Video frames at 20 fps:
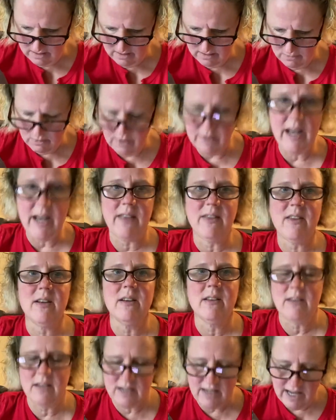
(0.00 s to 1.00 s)
well,
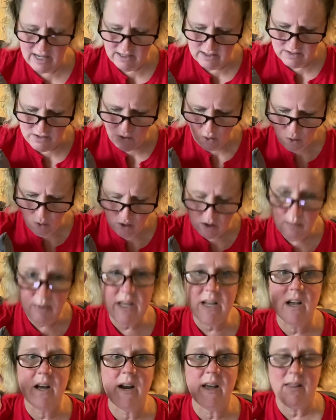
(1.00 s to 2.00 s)
the title is
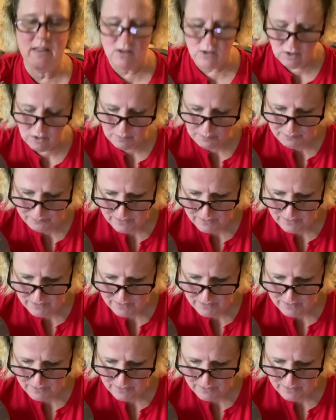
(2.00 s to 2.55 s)
Horribly Unethical.